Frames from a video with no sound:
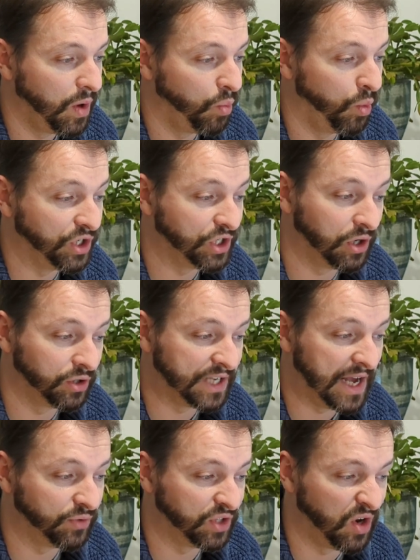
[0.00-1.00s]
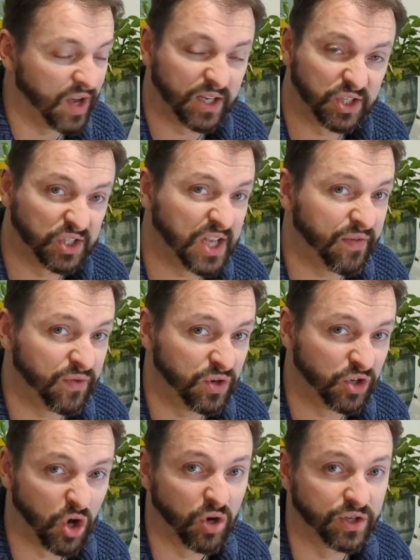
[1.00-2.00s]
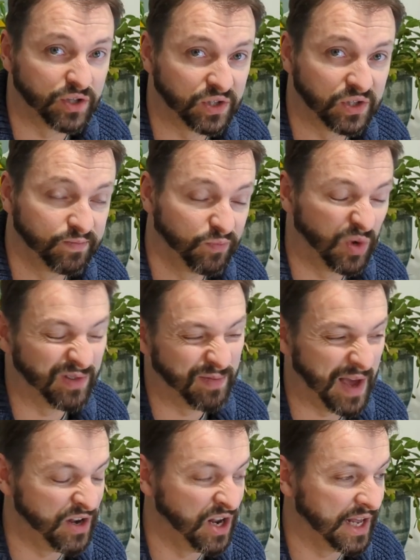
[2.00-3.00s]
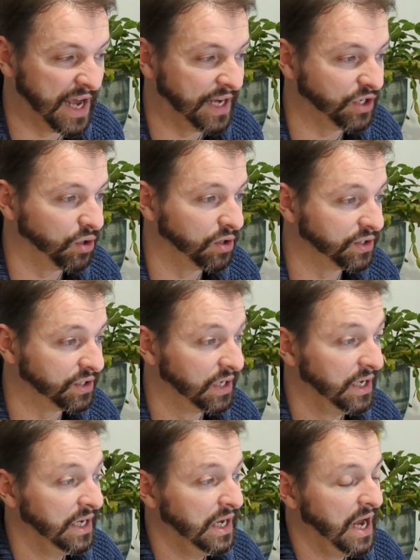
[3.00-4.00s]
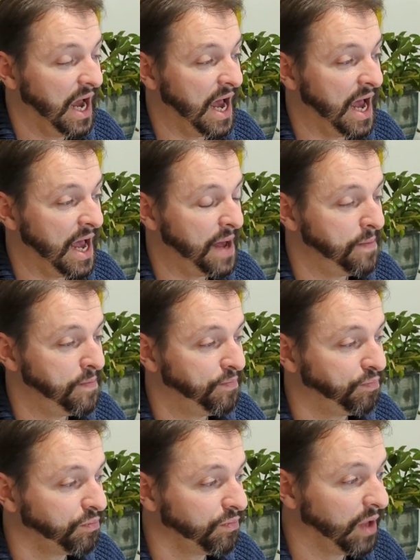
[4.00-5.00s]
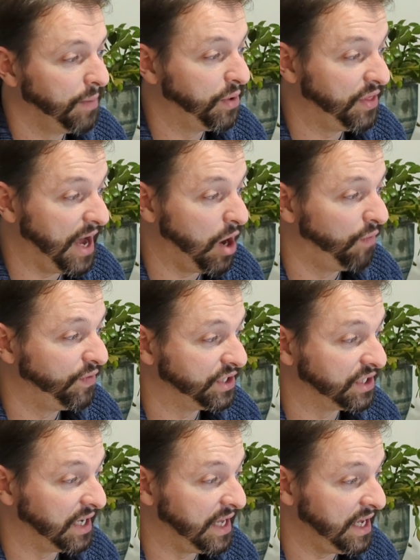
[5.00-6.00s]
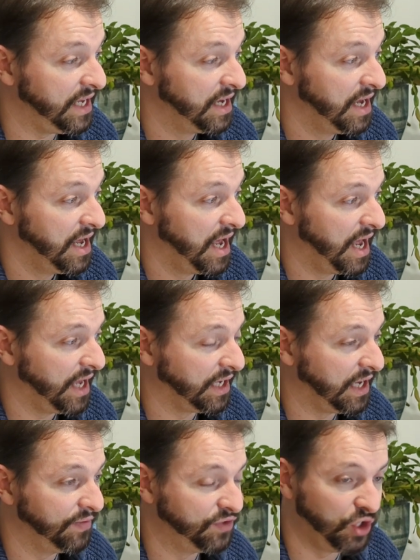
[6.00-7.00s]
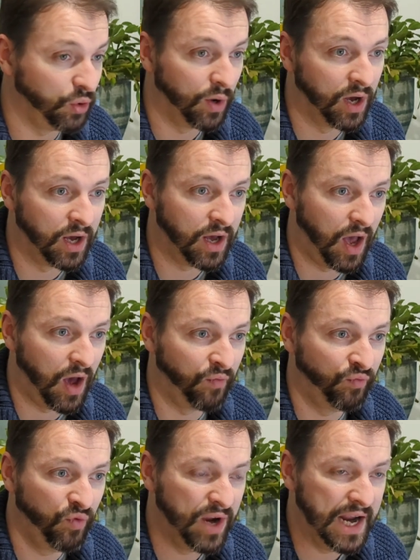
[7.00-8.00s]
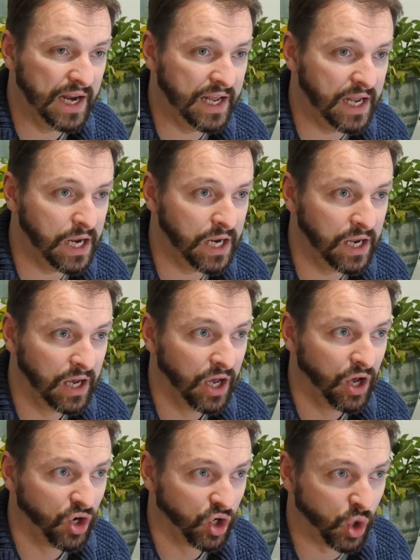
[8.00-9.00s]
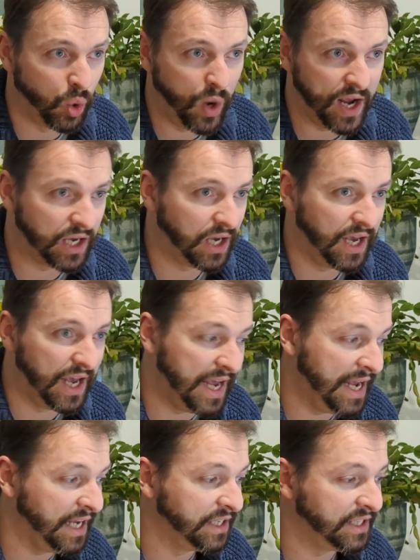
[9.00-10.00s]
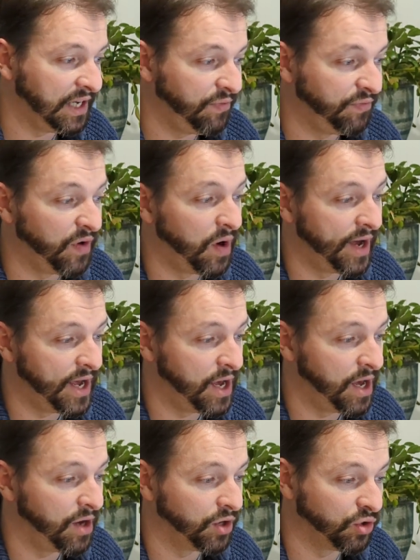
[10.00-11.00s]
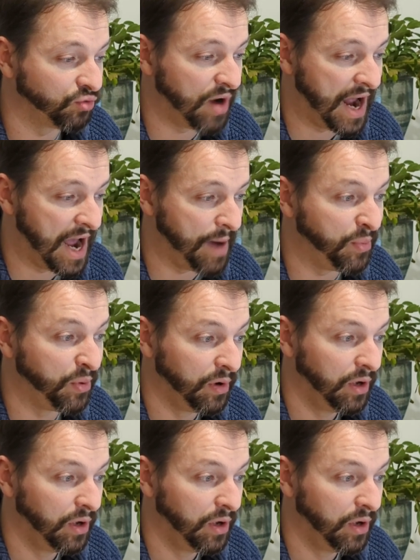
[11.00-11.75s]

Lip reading: which are down to like $7, well, nearly $8. But that obviously gives you a really quick, easy fire grab